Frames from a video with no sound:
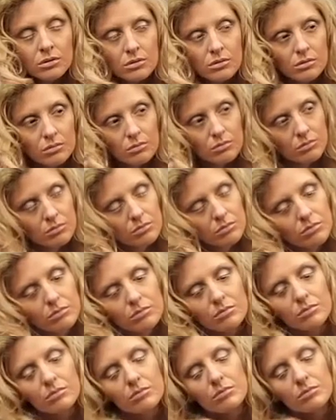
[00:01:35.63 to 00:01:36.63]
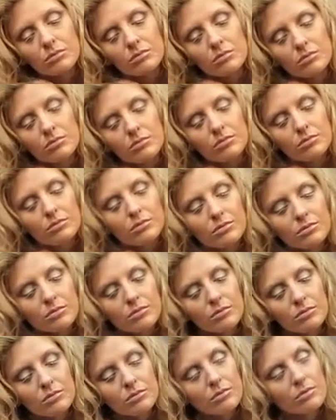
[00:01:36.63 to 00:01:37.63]

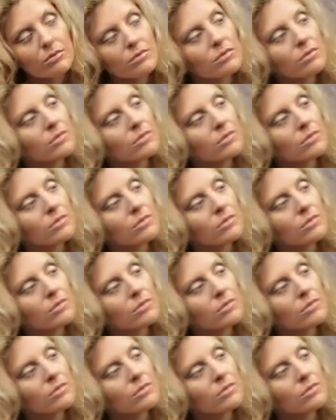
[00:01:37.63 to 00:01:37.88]
No one is speaking in this clip.